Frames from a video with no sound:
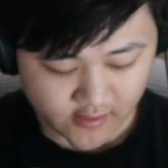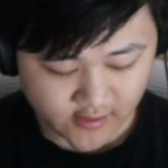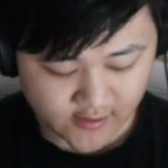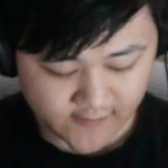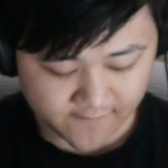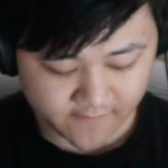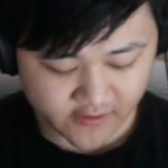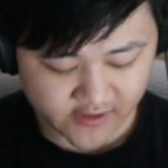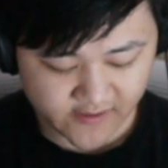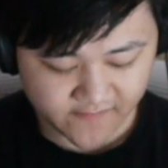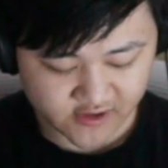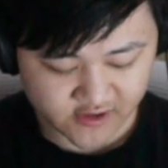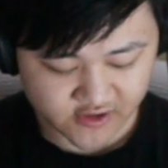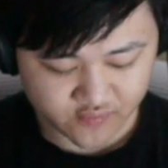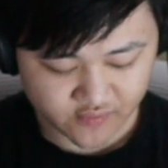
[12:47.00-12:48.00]
If we get
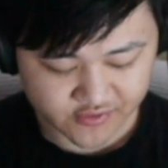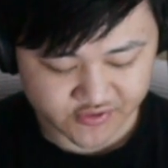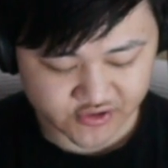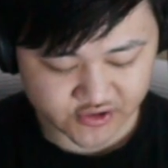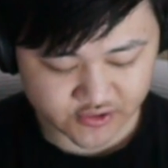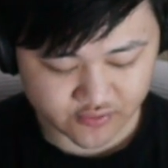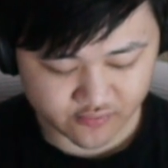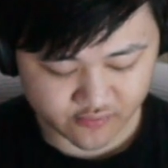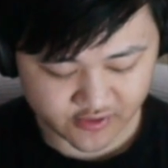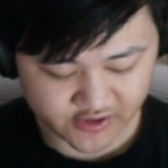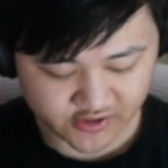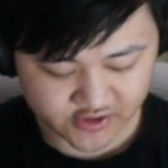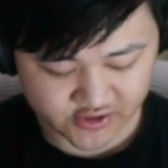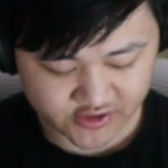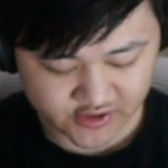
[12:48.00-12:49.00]
flinch, we'll
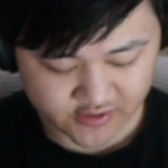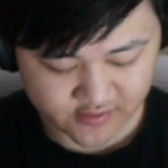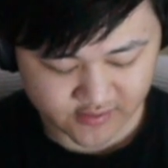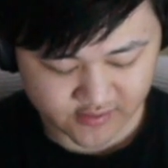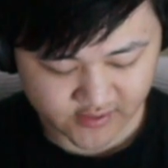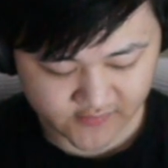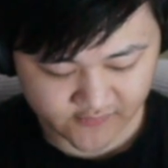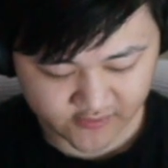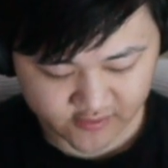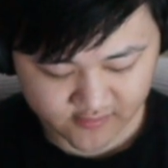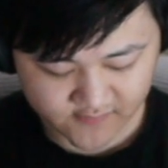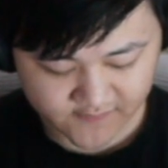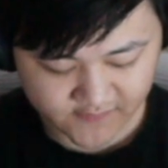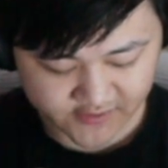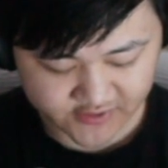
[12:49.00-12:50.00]
screech. If we
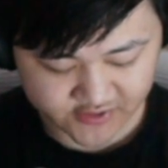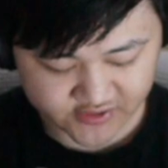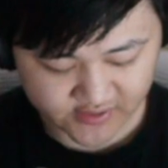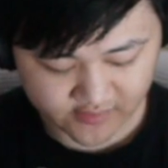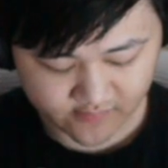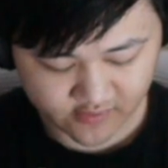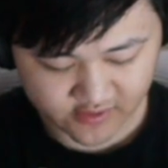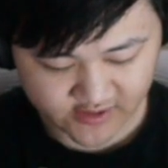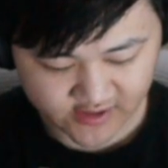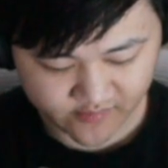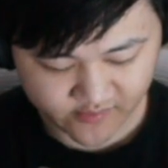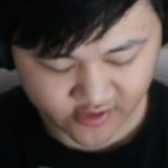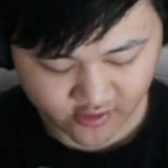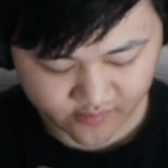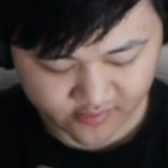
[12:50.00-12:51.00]
don't flinch, then we'll uh,
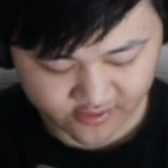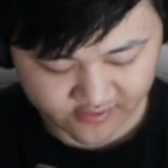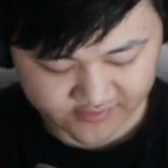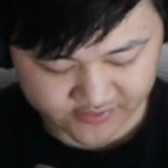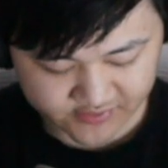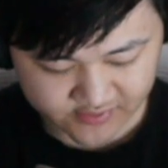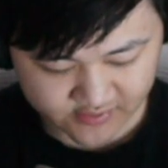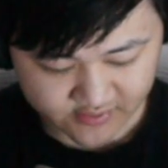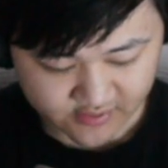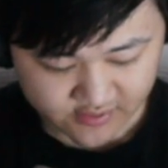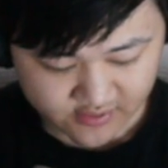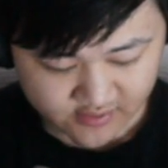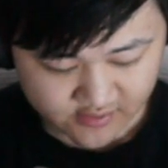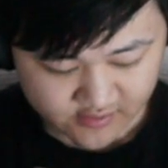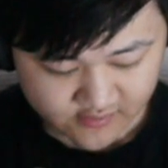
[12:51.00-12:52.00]
metal burst.
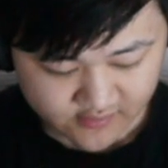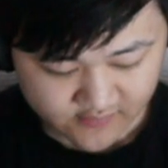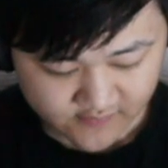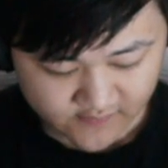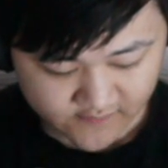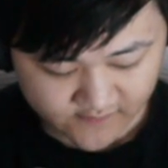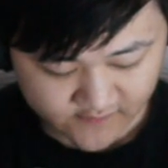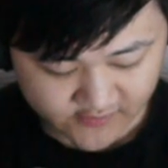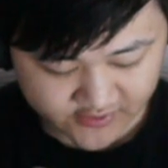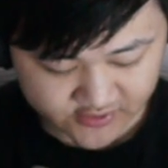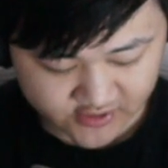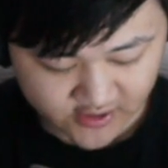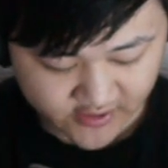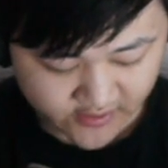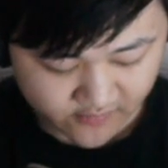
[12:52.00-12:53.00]

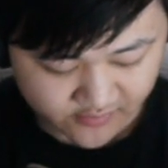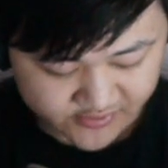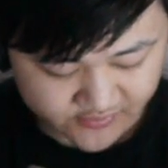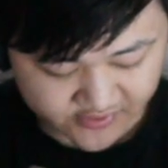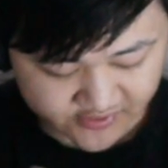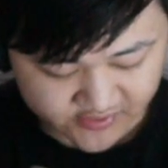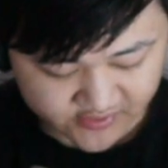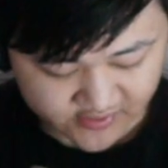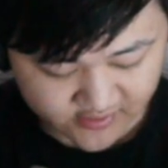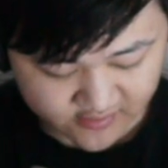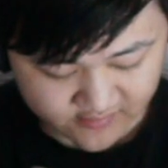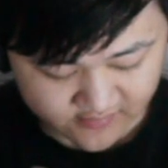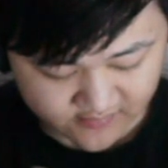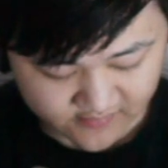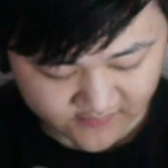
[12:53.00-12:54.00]
Flinch? Alright, we'll screech then,
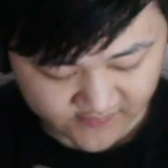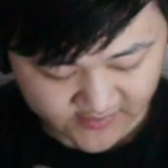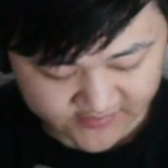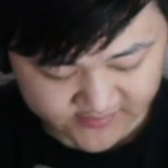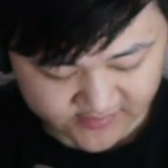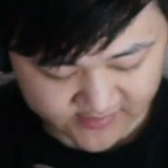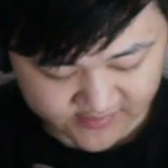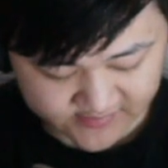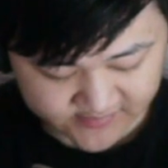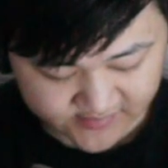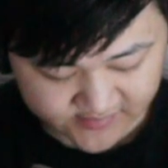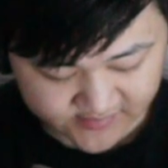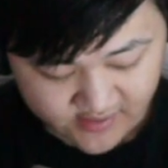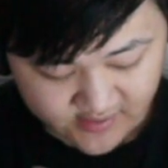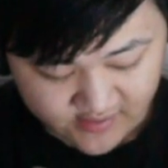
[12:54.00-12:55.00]
if that's the case.
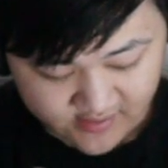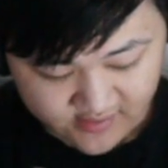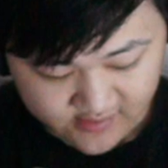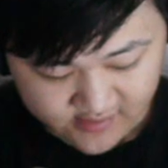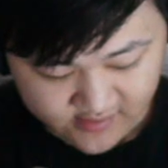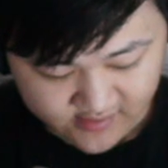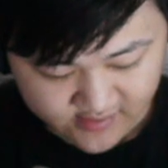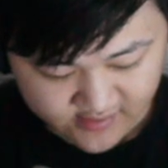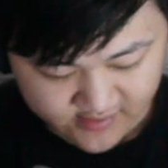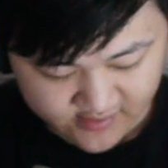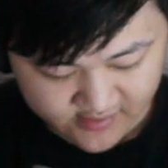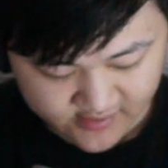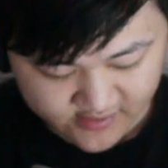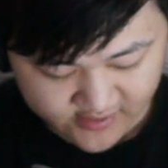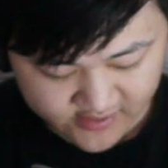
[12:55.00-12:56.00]

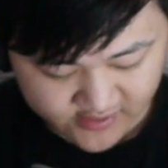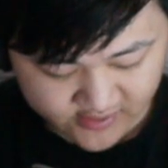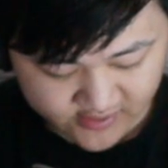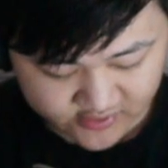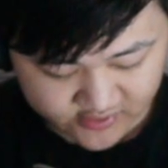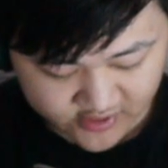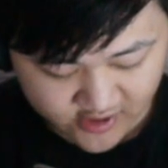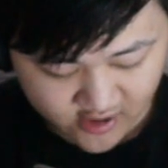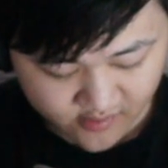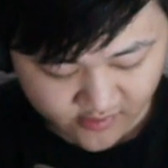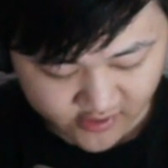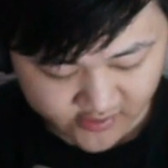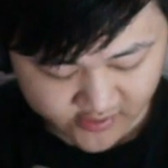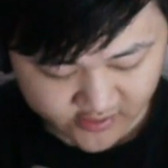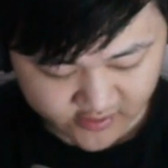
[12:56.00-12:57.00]
Uh, Gyro
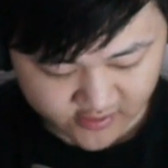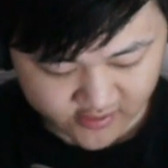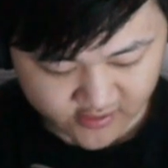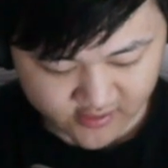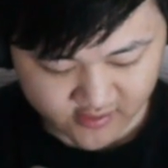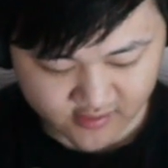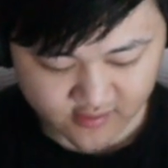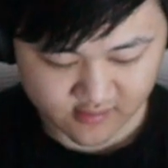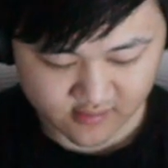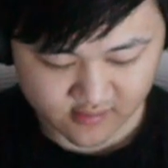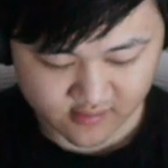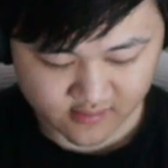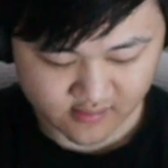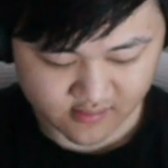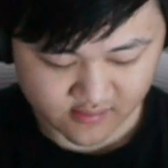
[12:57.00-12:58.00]
Ball here.
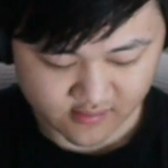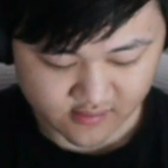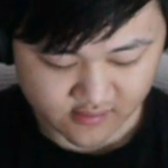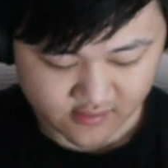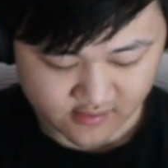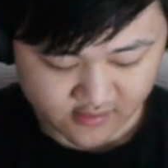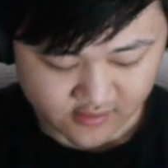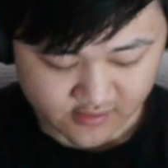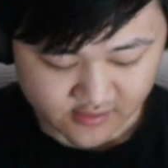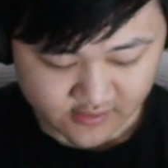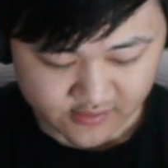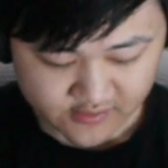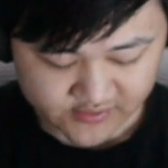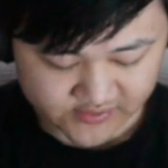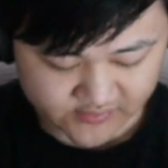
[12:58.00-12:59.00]

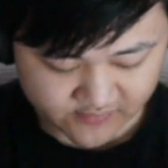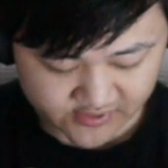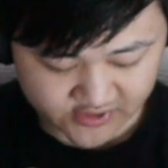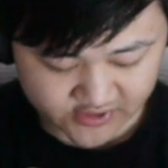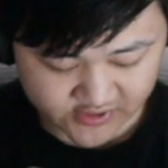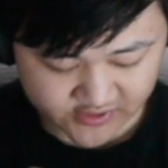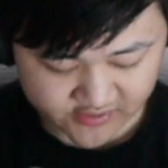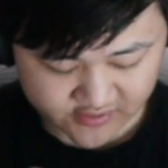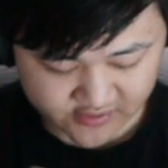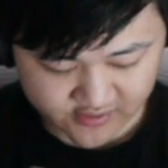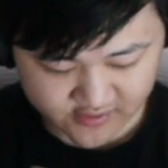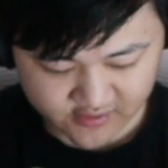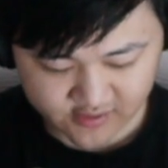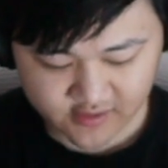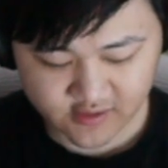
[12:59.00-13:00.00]
Screech
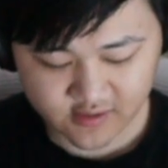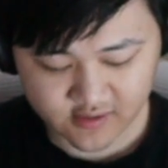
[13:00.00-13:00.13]
here.